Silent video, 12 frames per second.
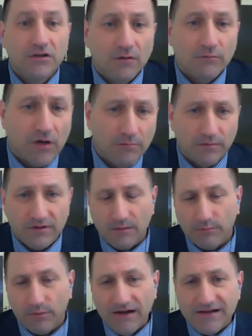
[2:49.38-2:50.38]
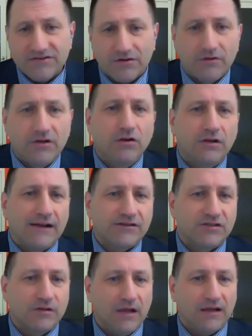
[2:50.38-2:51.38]
probably embrace so that you can
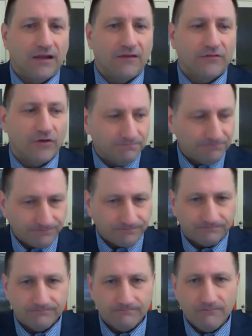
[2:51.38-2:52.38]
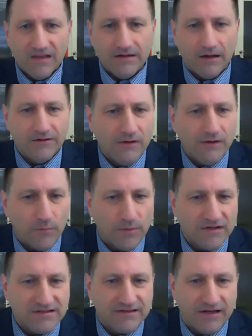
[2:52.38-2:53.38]
actually make it through. Now, I do have a
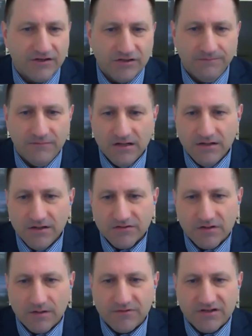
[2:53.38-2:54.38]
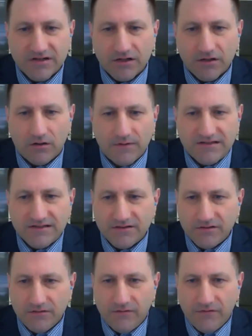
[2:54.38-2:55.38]
presentation, so I'm just going to go right
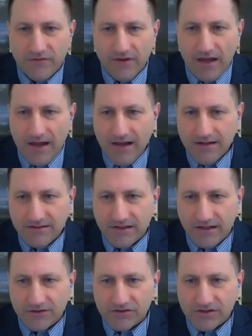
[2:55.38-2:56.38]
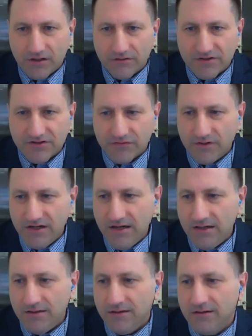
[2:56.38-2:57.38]
to that and share the
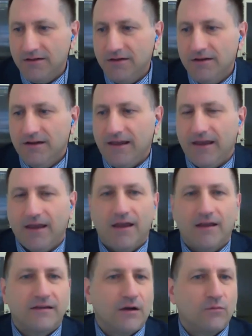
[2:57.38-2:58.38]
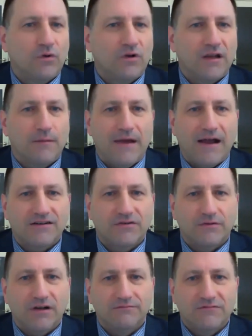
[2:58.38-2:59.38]
screen, and then we'll get back
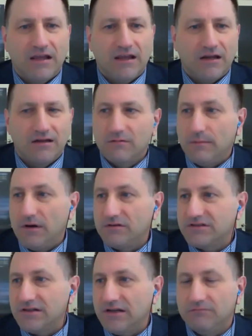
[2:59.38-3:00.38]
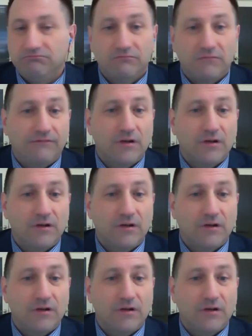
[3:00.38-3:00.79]
to it. And in about roughly